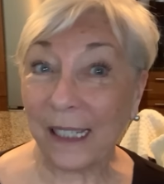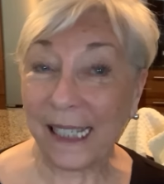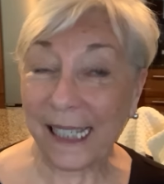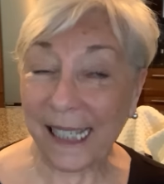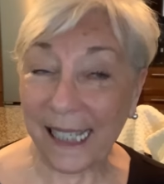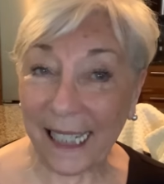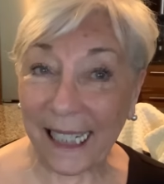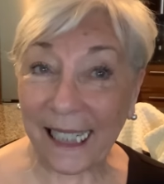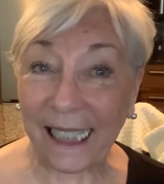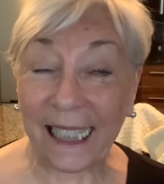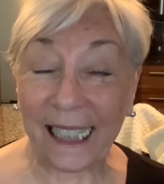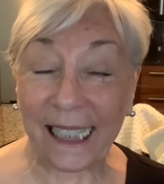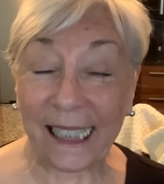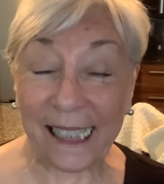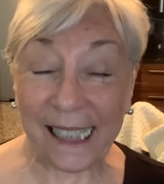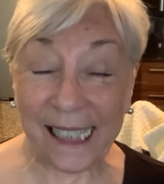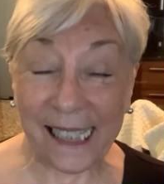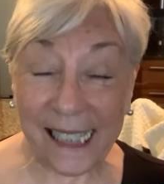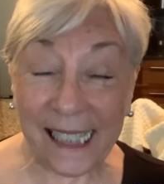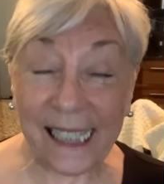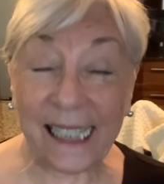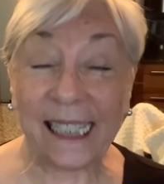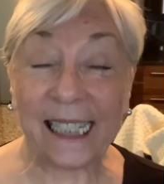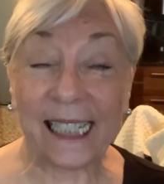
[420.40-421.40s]
seen,
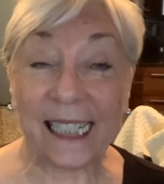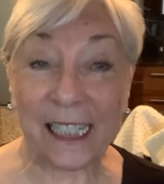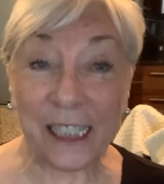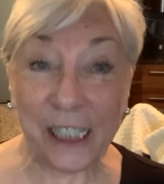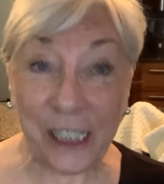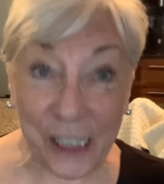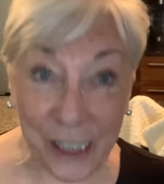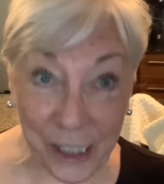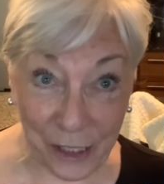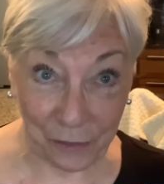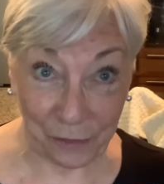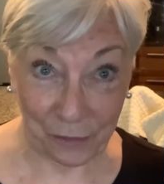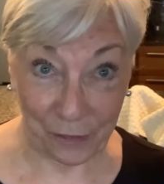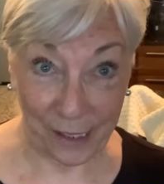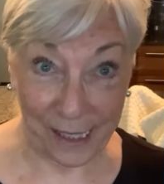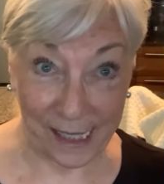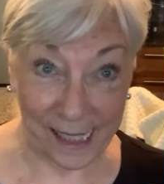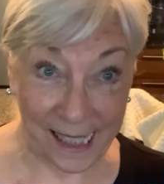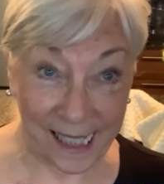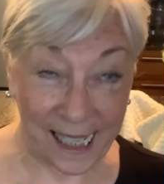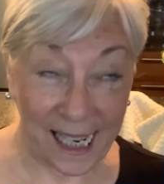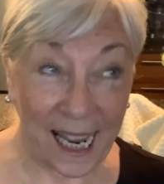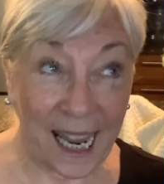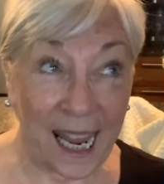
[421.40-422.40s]
seen a
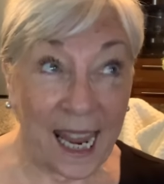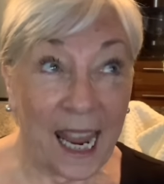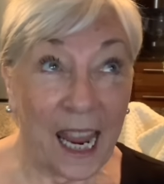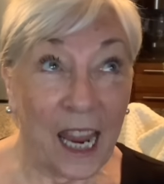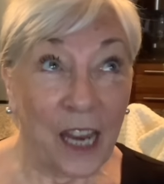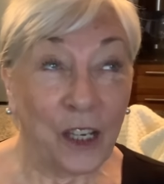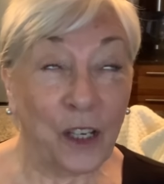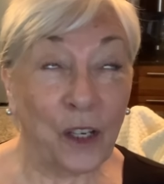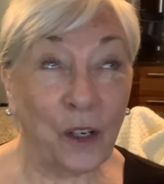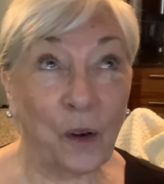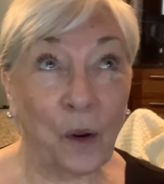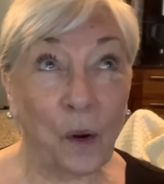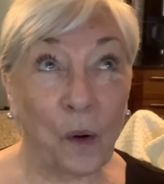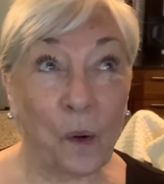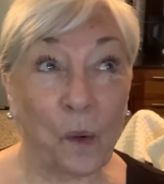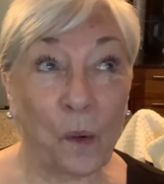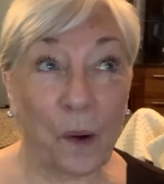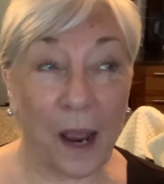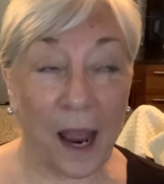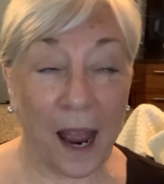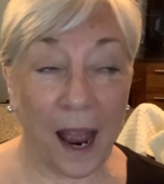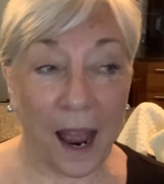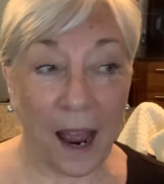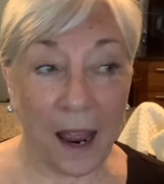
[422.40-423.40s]
difference. You know,
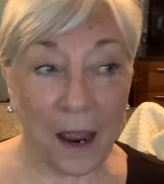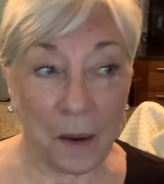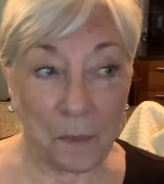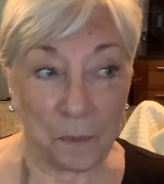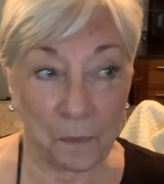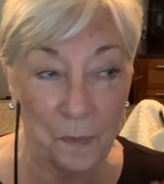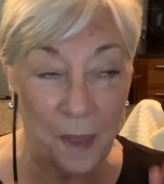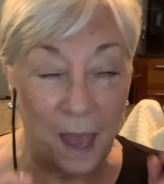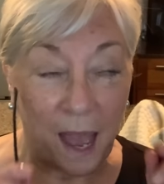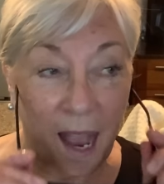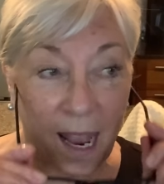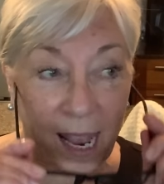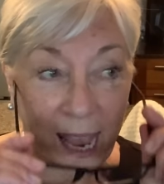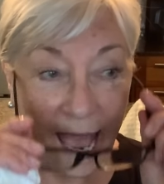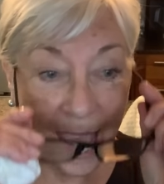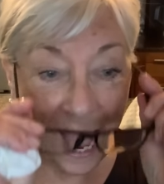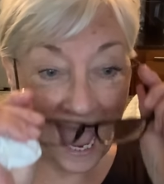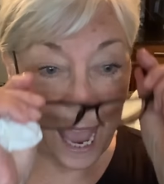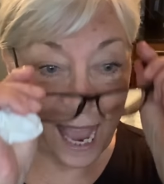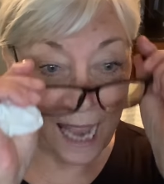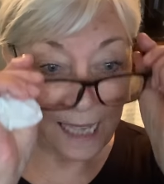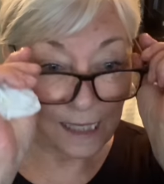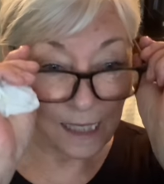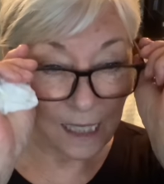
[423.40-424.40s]
um, I
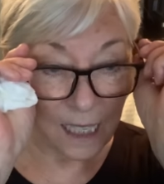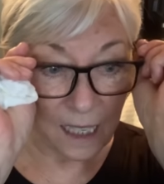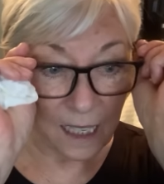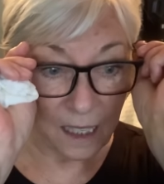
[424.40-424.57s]
had